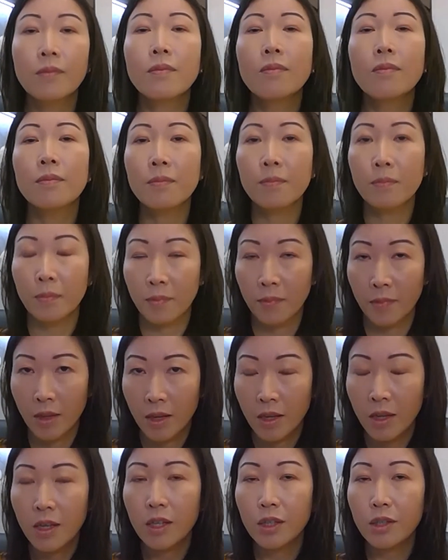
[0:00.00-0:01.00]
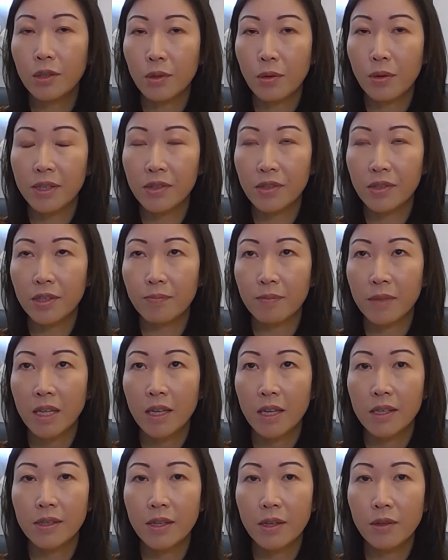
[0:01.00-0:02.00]
Hmm, good question.
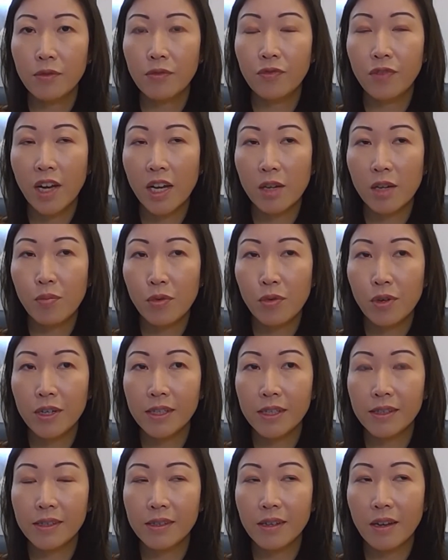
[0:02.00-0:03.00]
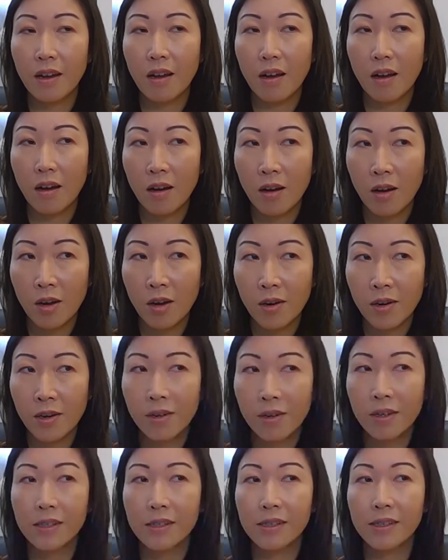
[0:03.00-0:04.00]
So fibroids
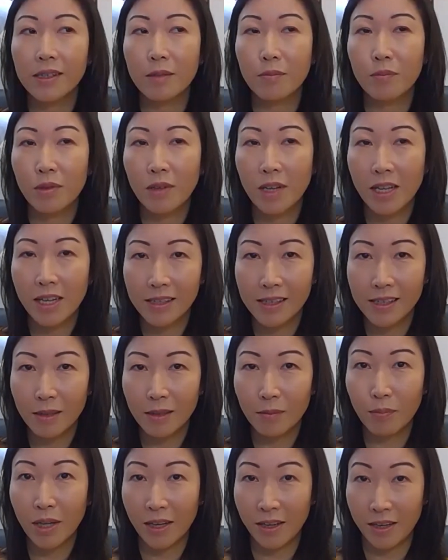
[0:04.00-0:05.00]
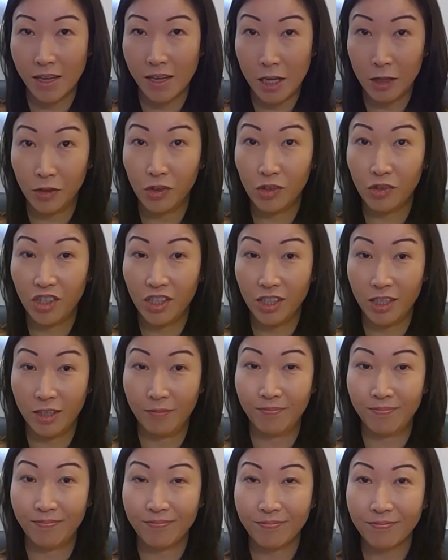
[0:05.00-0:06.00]
are stimulated by estrogen.
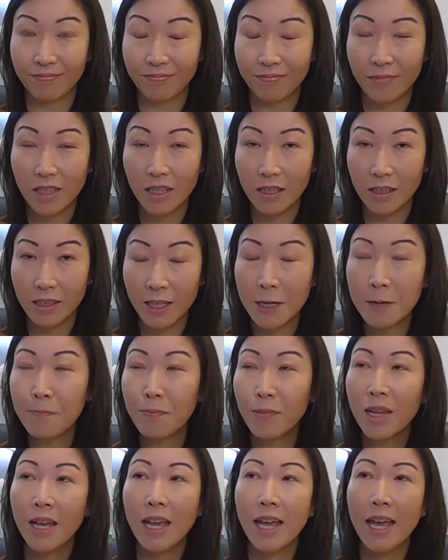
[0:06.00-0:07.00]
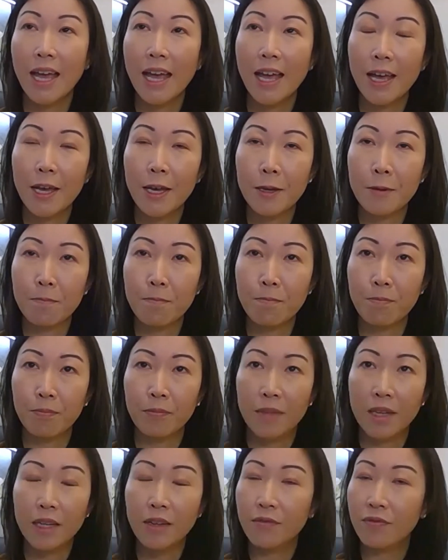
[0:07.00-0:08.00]
Yeah. Um,
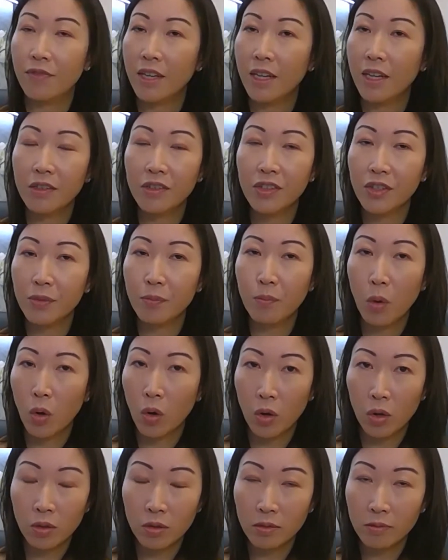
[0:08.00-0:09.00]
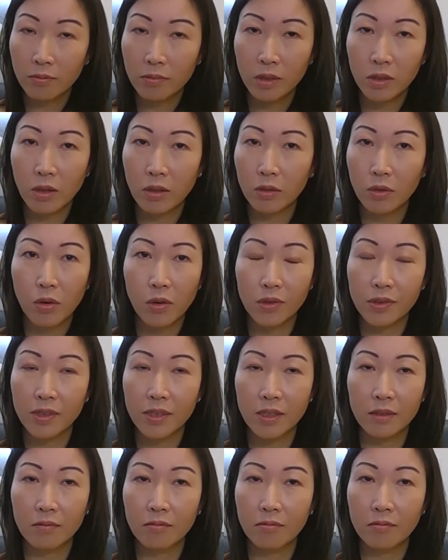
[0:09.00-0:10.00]
if they are small, not
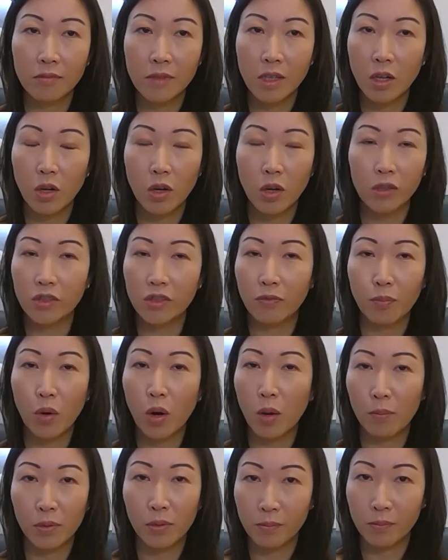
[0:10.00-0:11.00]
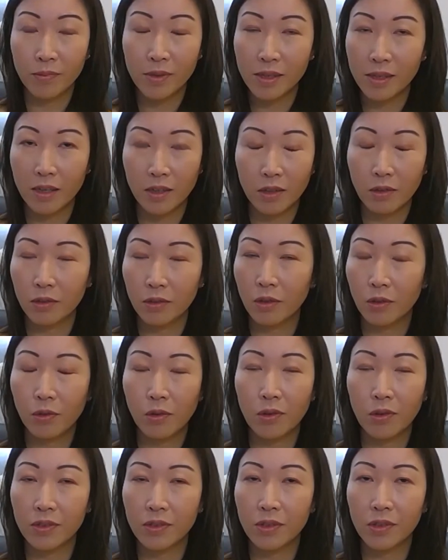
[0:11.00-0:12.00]
causing a lot of problems at all, not
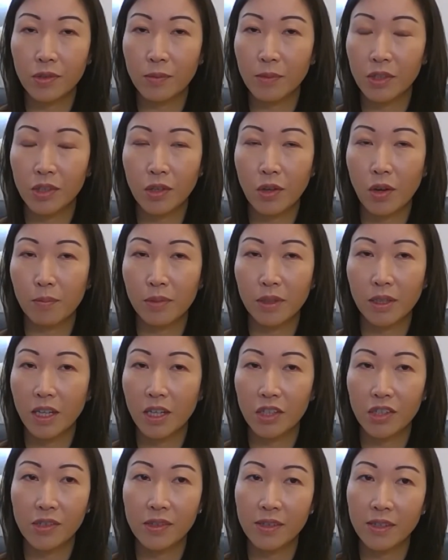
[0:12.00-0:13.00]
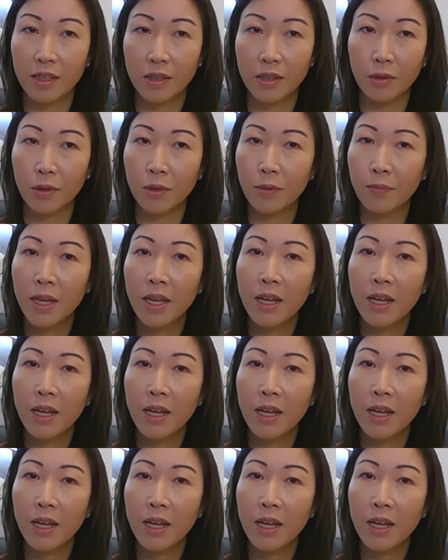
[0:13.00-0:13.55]
causing too much complications at all,